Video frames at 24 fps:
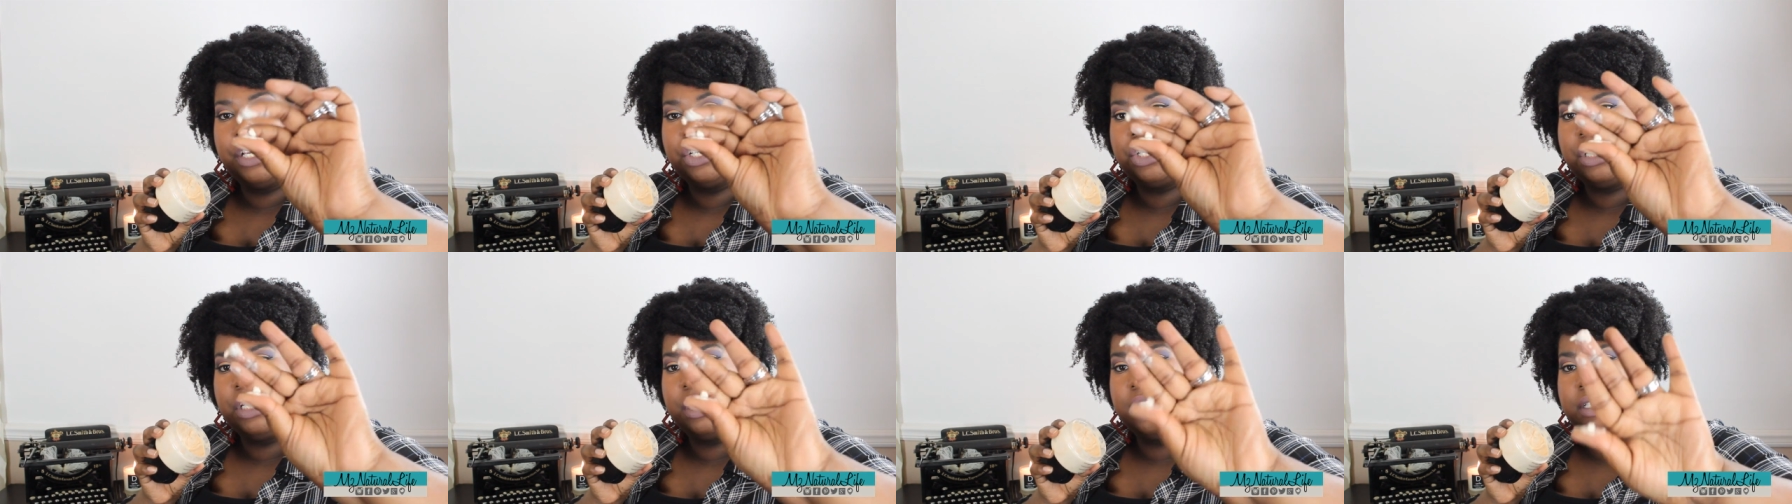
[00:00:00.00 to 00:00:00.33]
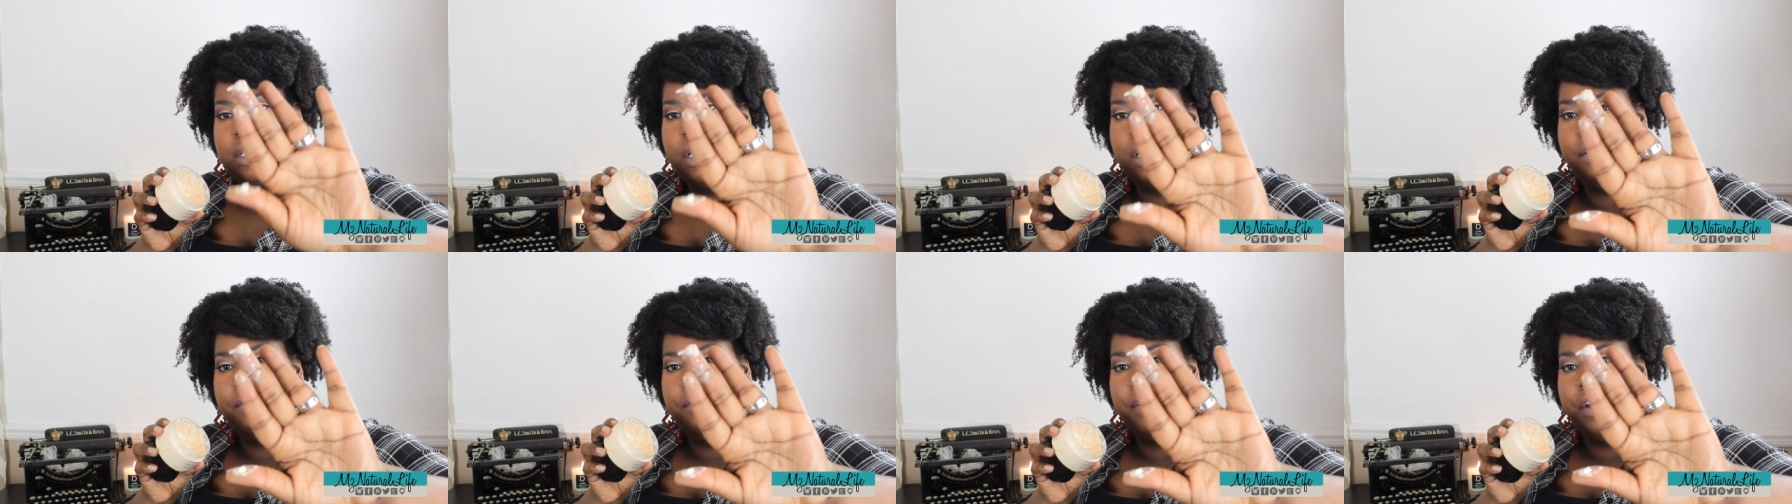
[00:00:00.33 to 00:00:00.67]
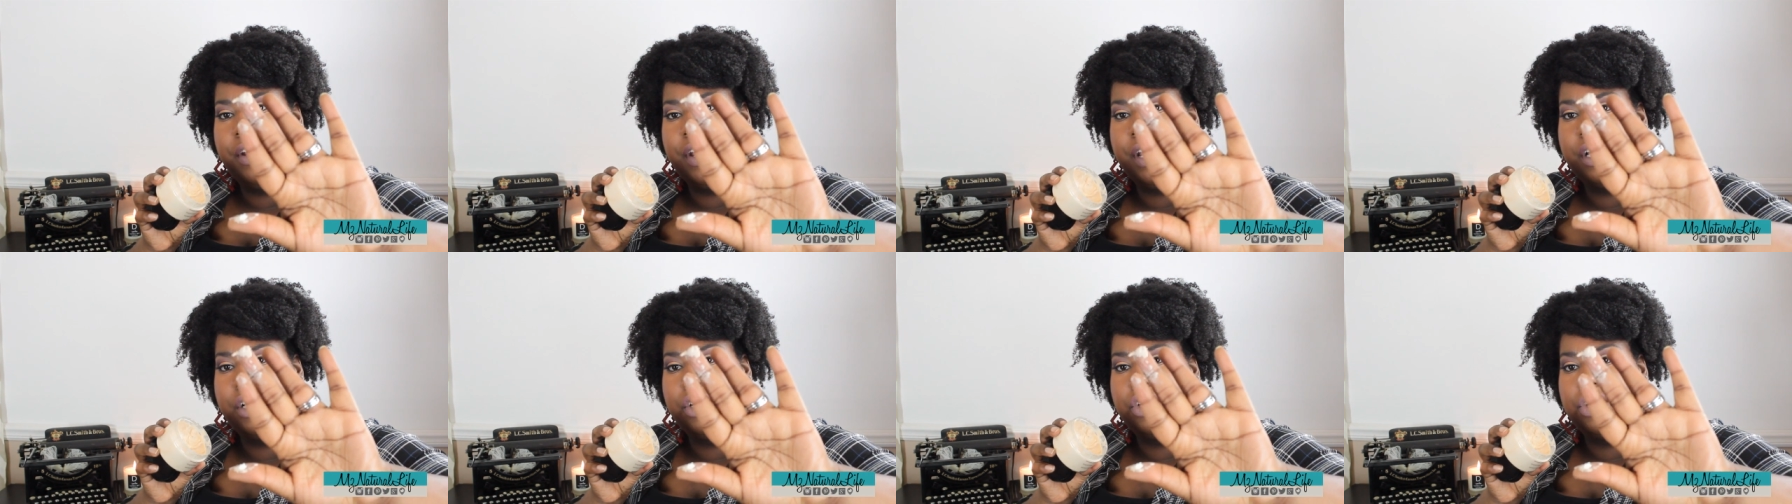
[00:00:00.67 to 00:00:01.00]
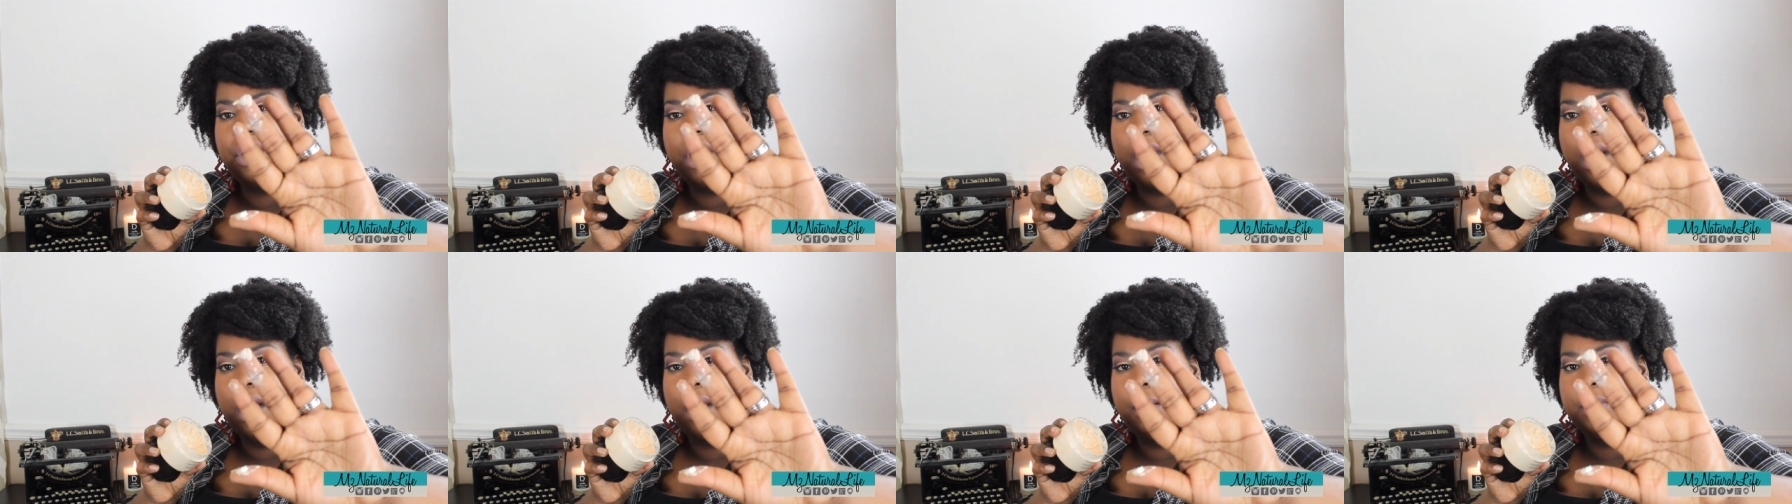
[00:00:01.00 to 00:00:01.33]
She has done a very good
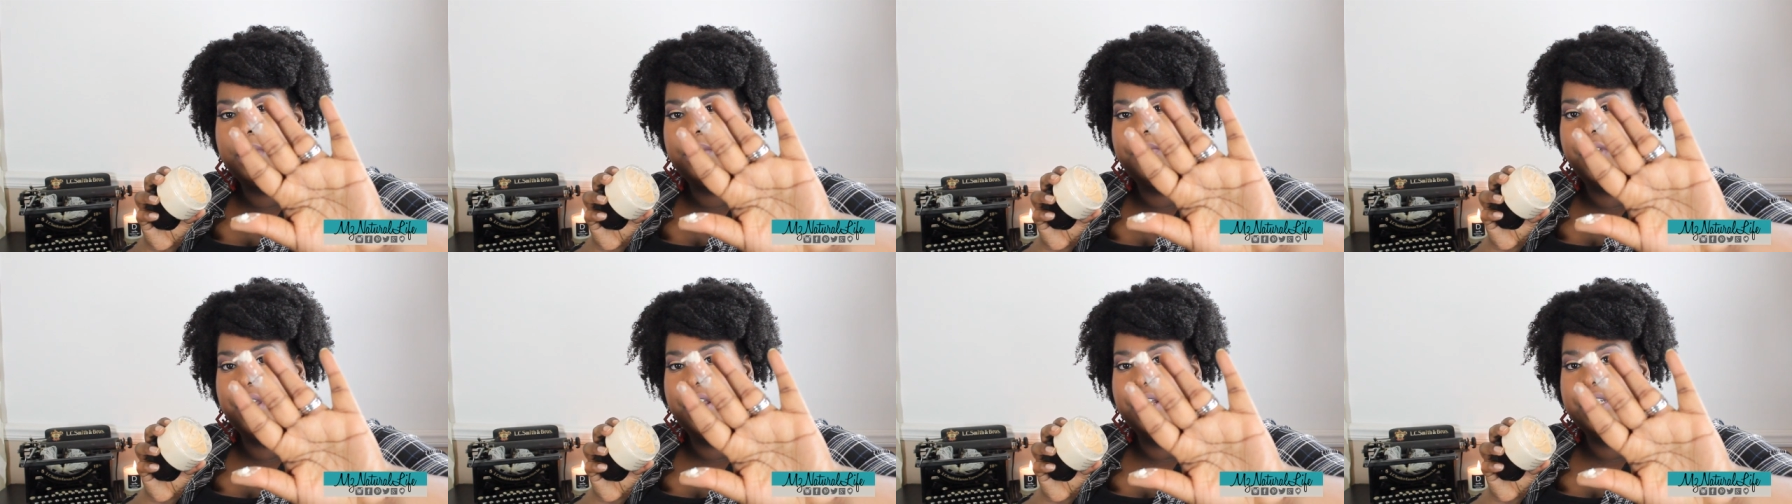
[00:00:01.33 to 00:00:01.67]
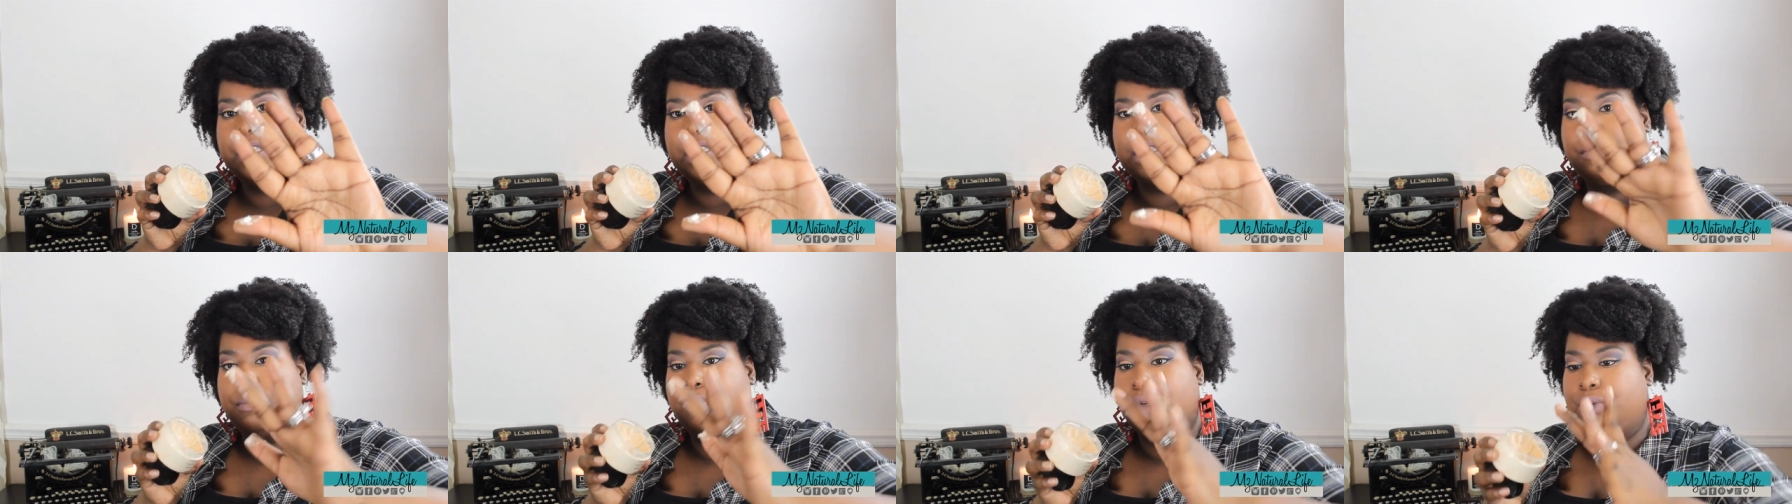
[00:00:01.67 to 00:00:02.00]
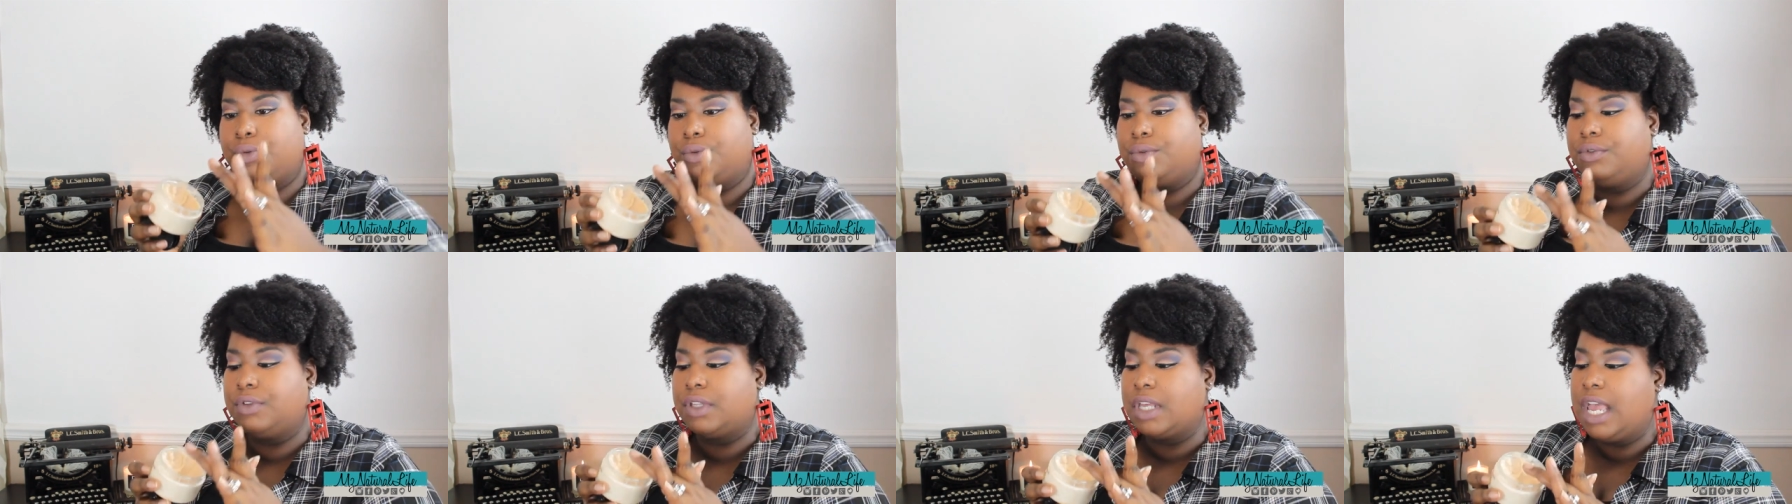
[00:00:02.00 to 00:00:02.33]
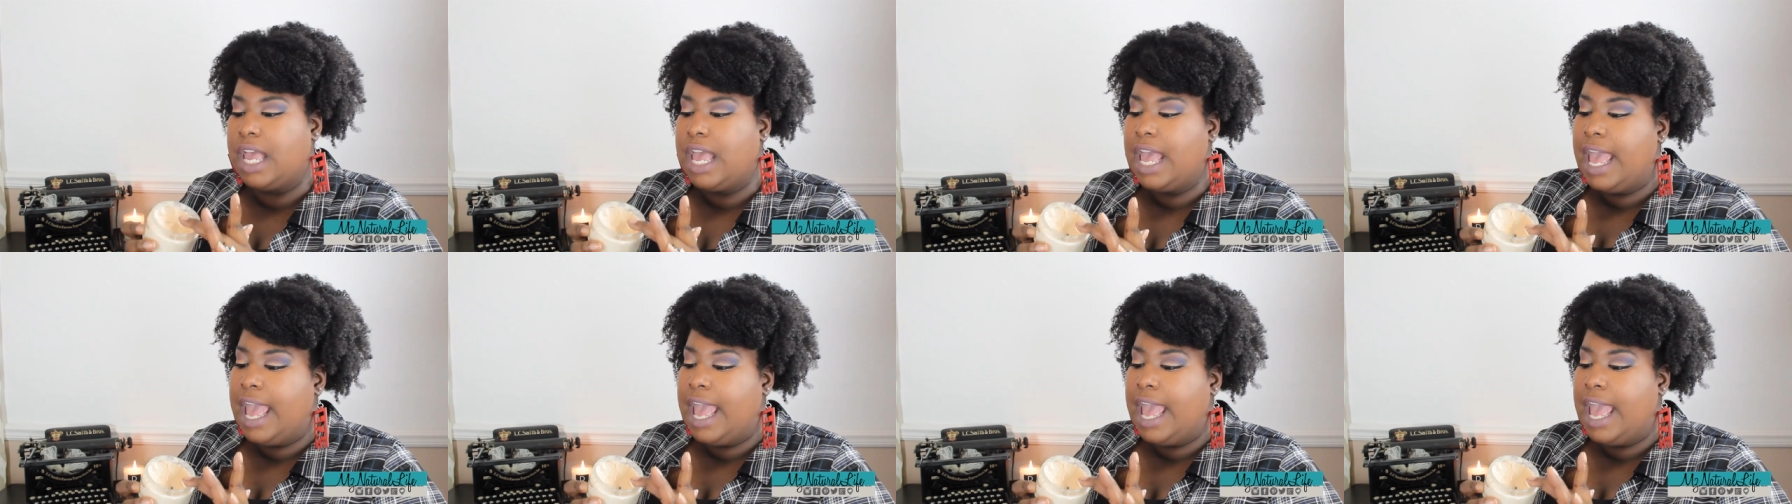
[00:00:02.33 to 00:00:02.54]
job. It's very smooth.